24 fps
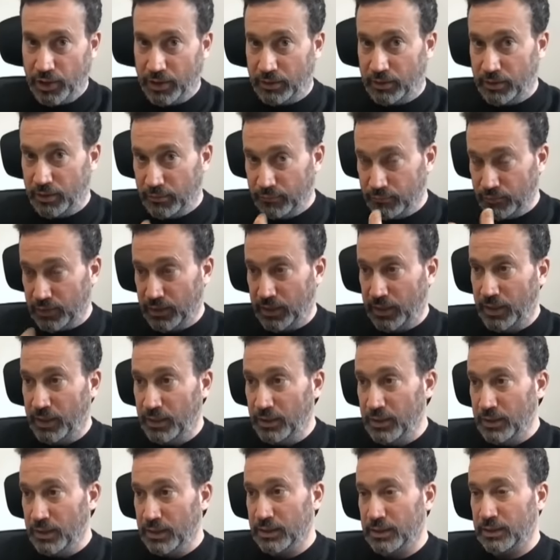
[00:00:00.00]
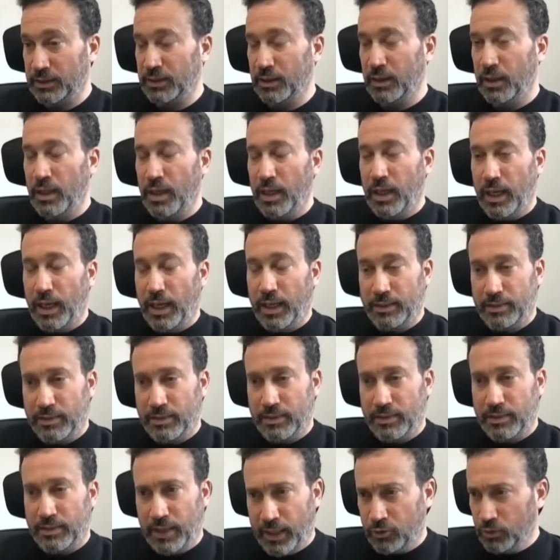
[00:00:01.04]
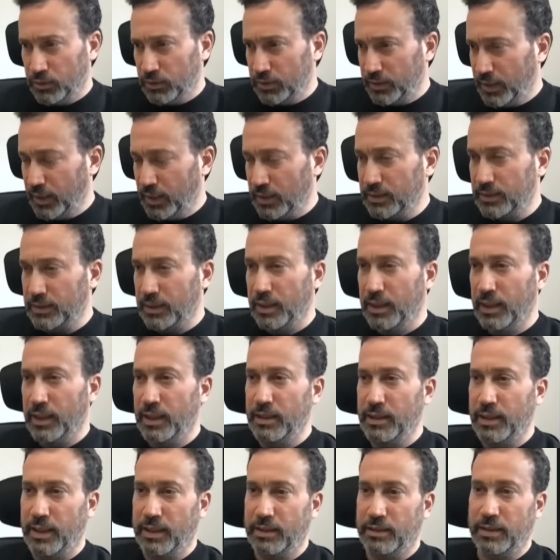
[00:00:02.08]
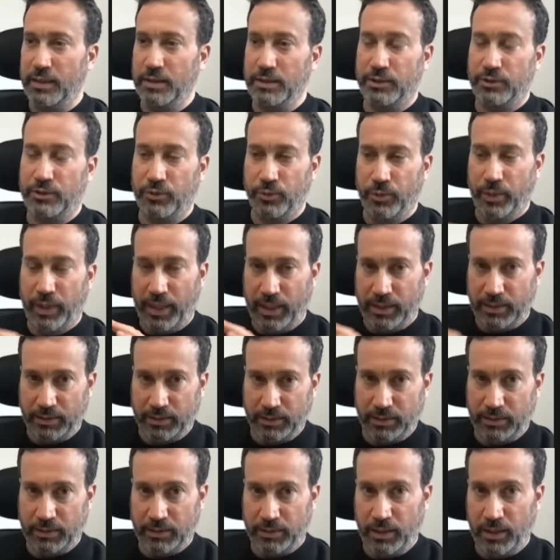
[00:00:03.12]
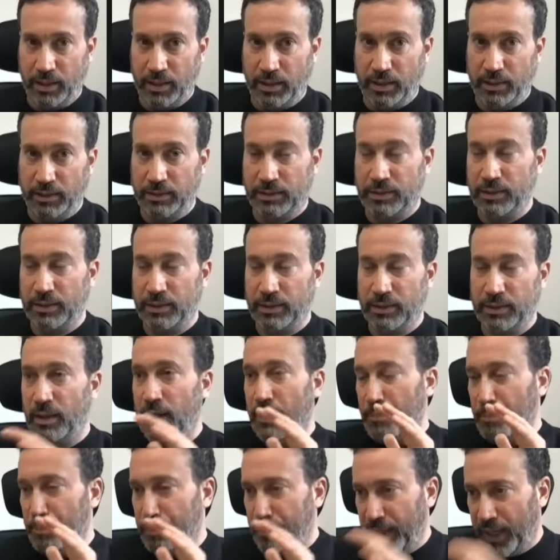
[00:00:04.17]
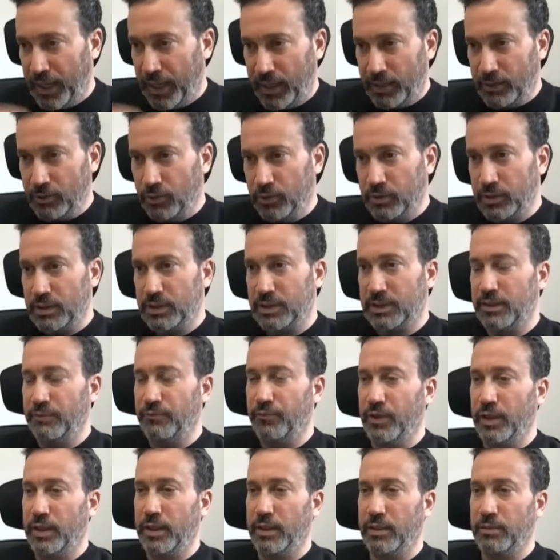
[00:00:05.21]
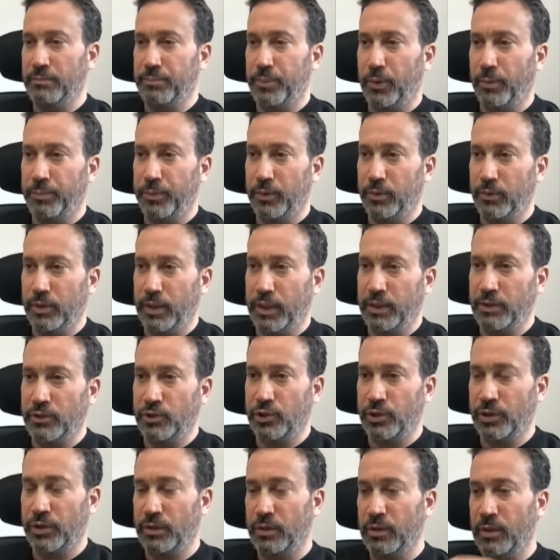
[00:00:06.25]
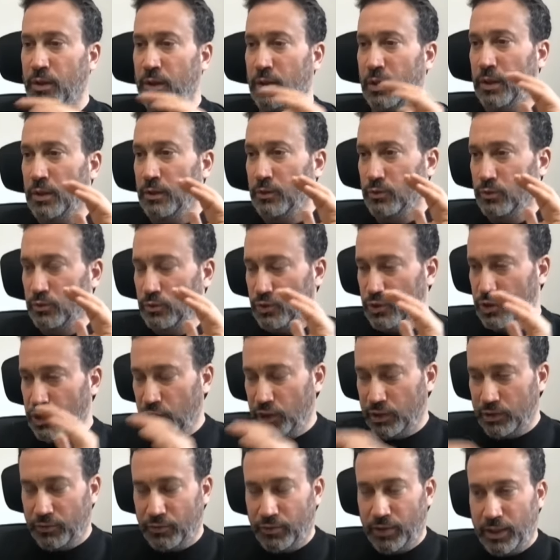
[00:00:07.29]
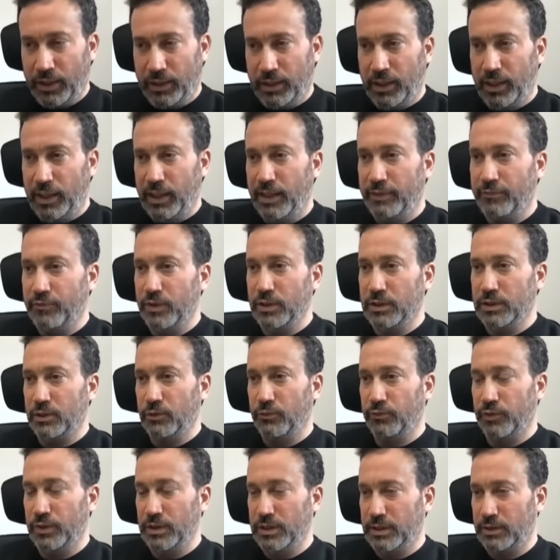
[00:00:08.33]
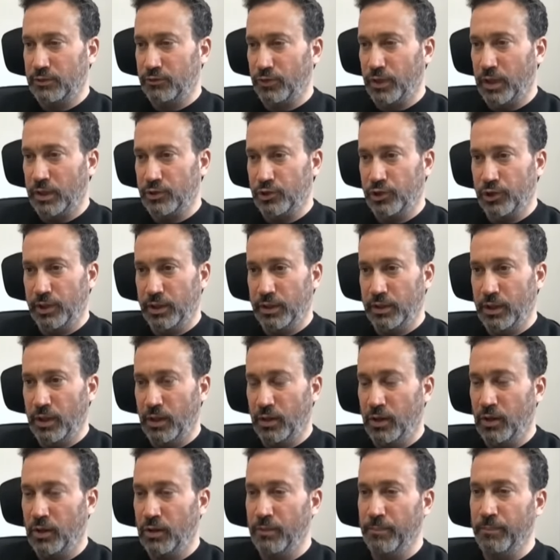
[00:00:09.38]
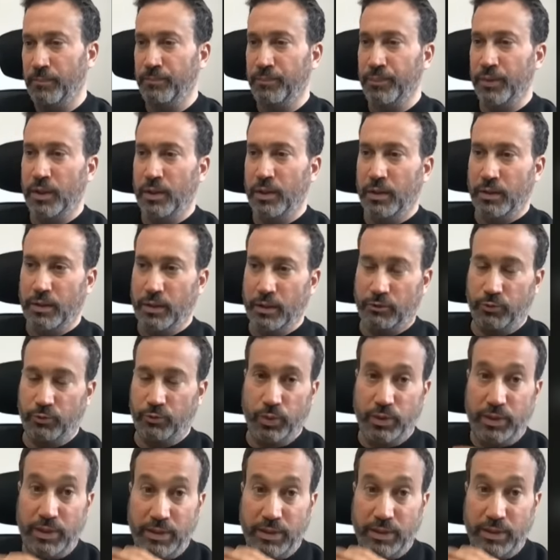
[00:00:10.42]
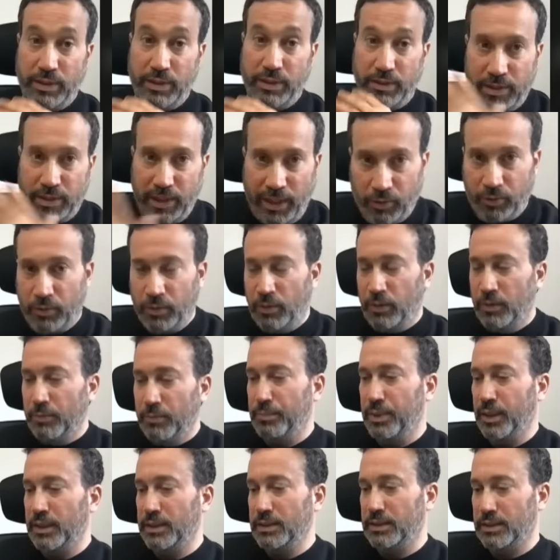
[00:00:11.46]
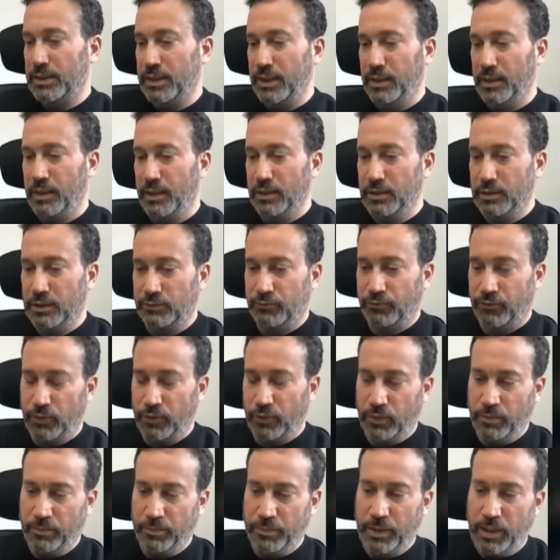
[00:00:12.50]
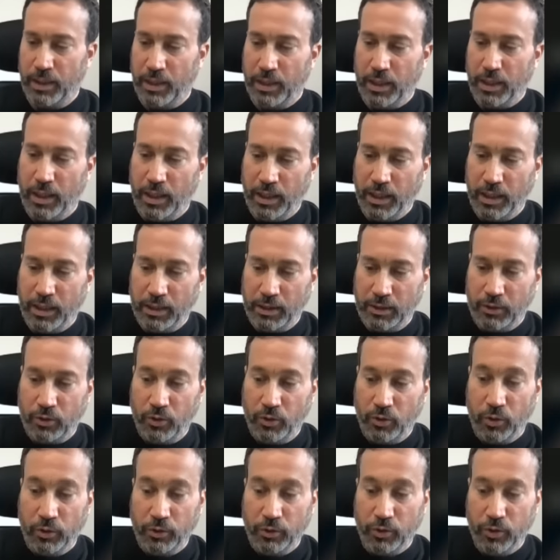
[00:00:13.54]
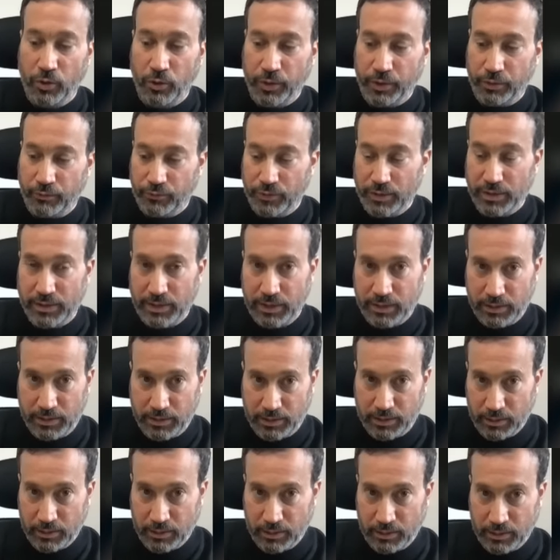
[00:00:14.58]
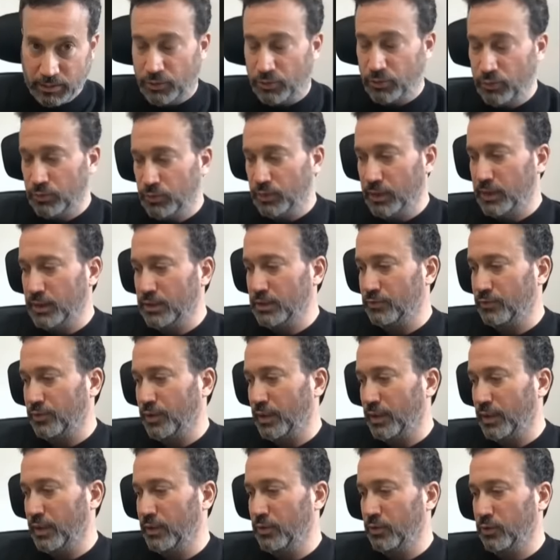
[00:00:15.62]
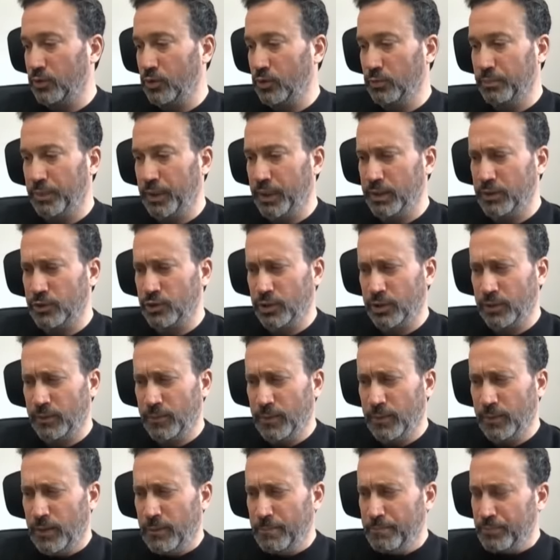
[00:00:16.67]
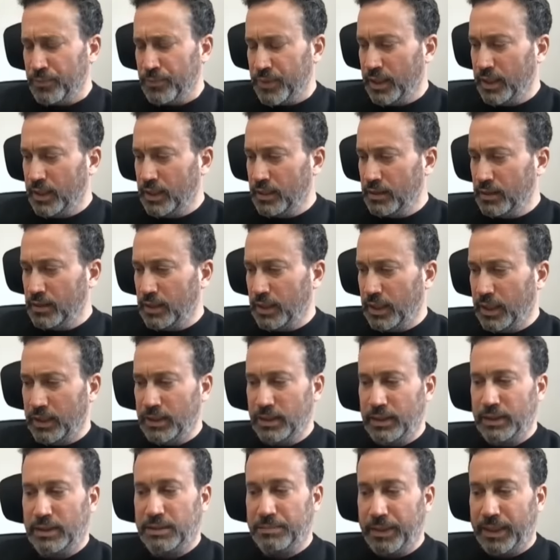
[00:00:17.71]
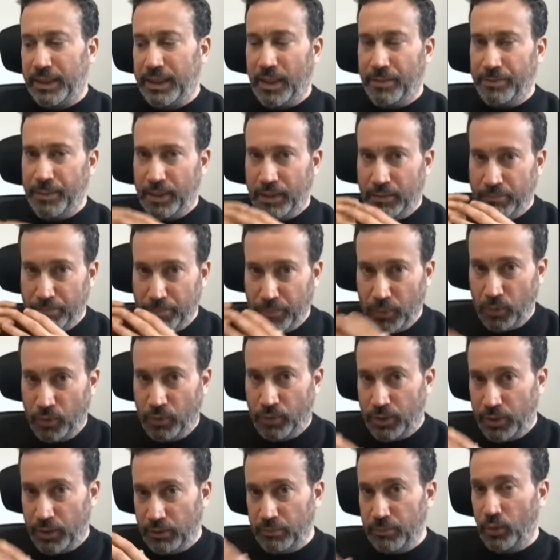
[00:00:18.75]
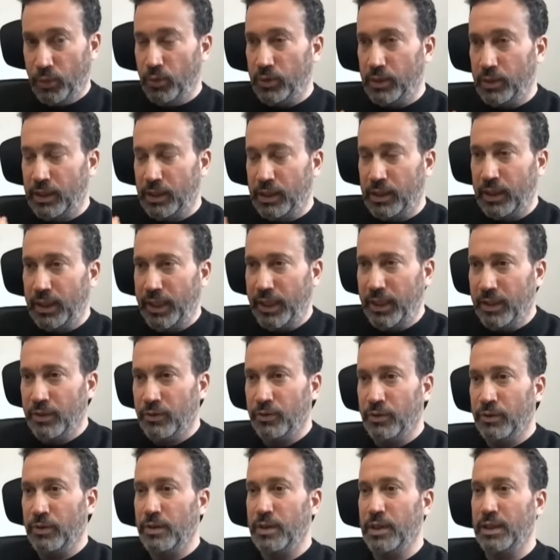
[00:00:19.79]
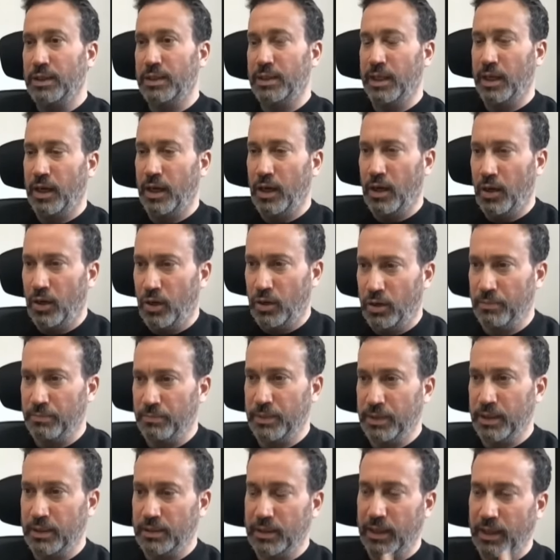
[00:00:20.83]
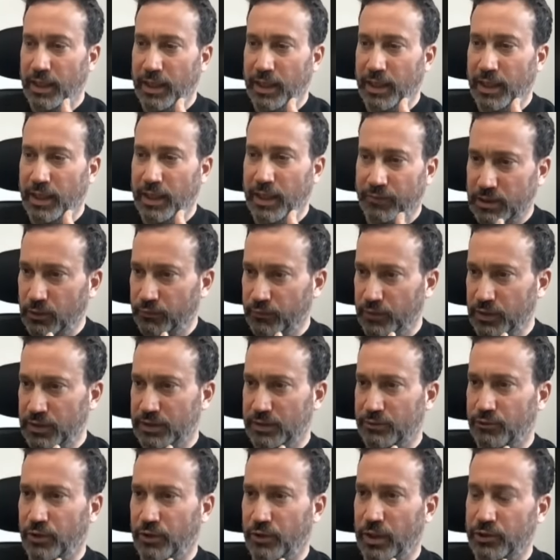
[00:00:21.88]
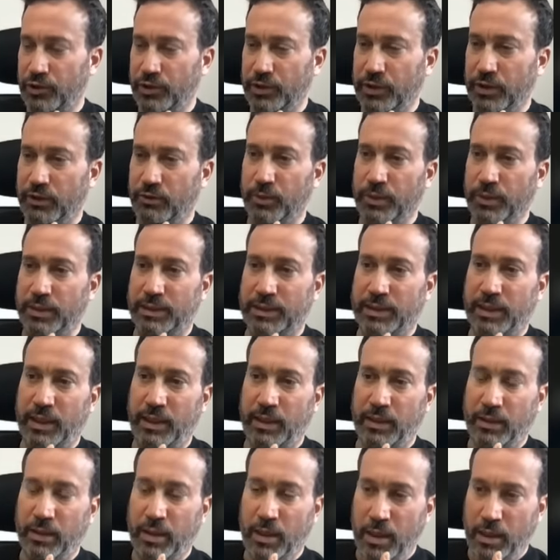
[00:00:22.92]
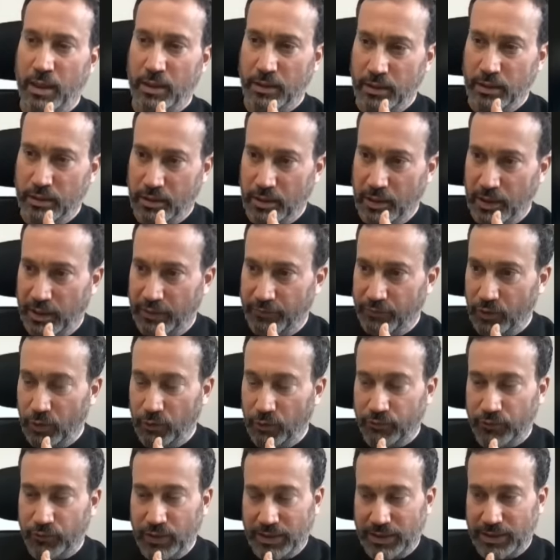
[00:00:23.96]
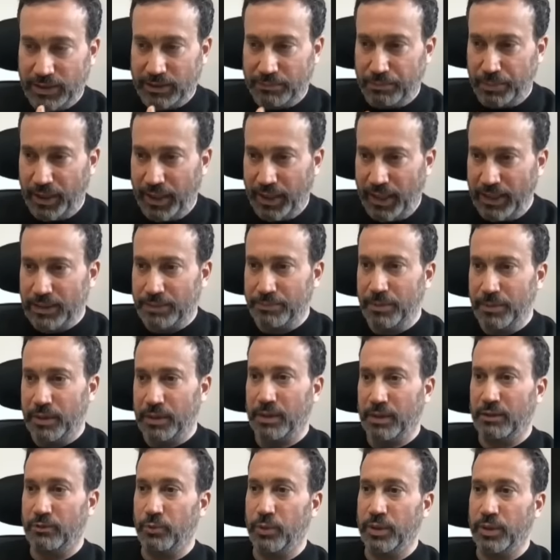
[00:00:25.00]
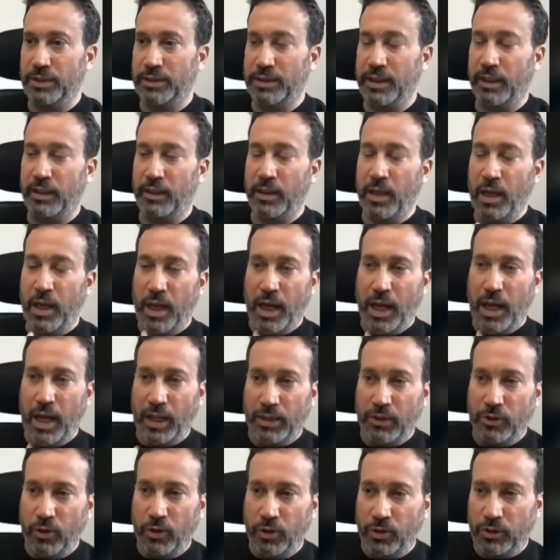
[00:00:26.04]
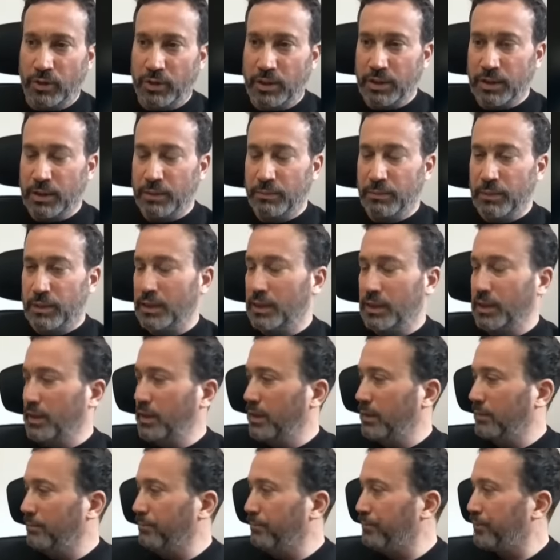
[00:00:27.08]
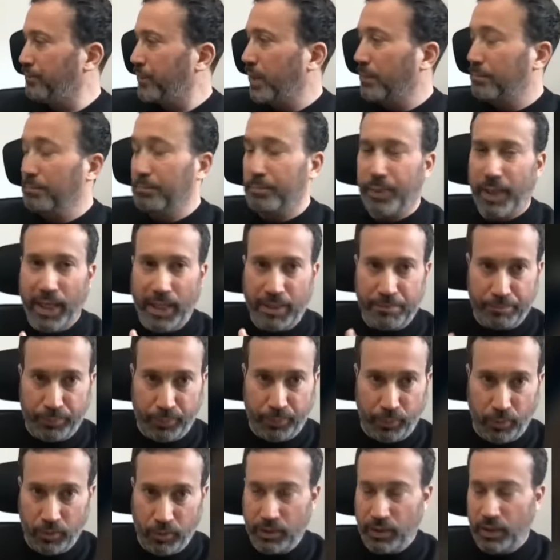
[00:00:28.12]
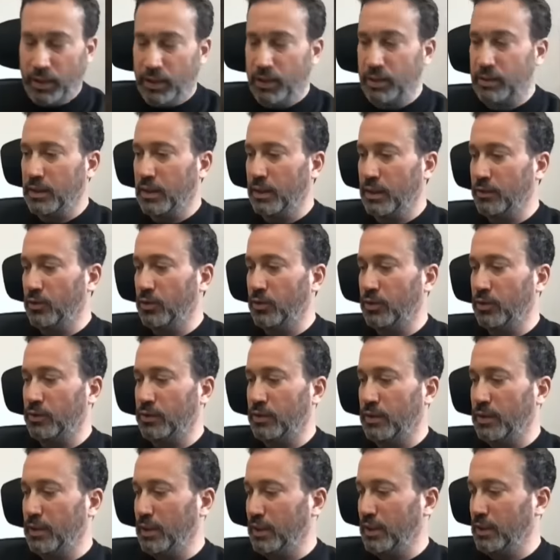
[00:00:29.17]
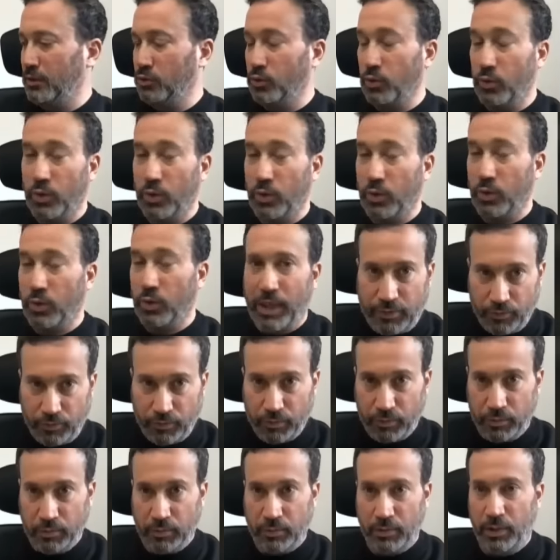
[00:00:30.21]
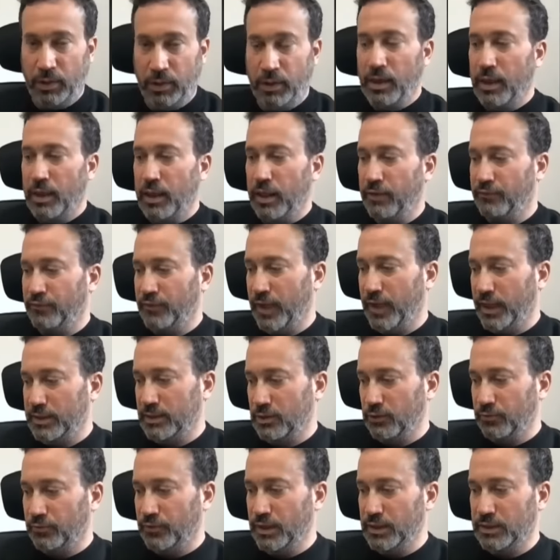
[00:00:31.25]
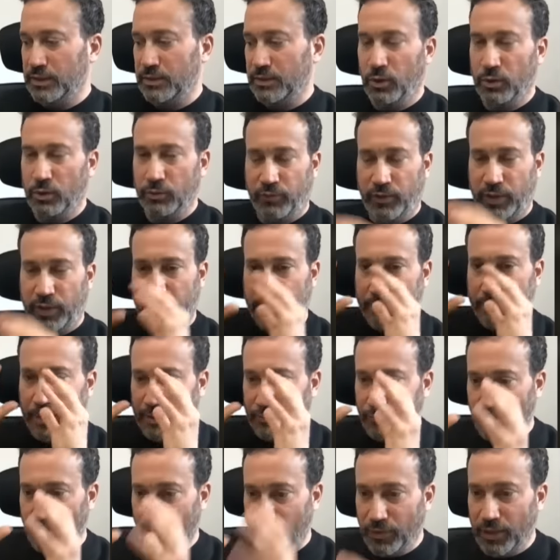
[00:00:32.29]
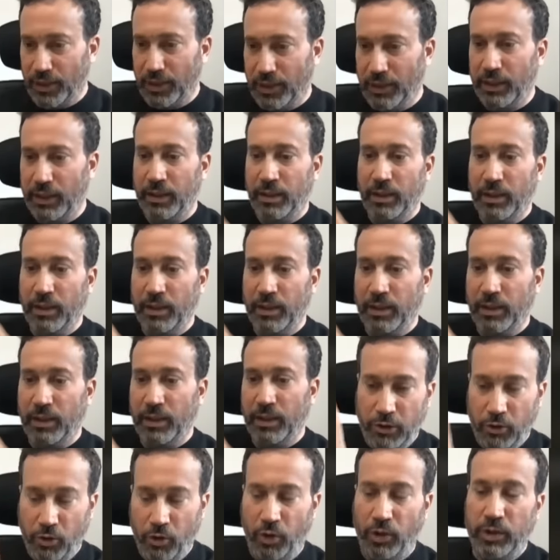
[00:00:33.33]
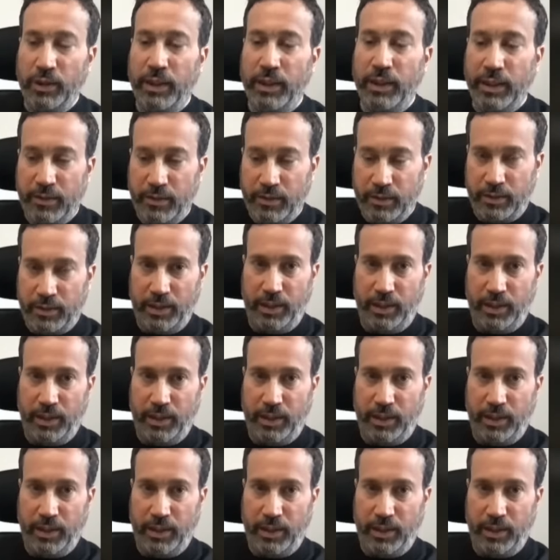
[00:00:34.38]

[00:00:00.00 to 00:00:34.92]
objectives in this attack on Gaza, and that is to exercise pain on the civilian population to generate levels of destruction and harm that would deter Palestinians from uh, ongoing resistance to the Israeli occupation. And, and it's becoming more and more clear that the harm, that the levels of destruction that we're seeing, that the level of displacement that we're seeing are not the, the byproduct, are not the collateral effects of this conflict, but really the only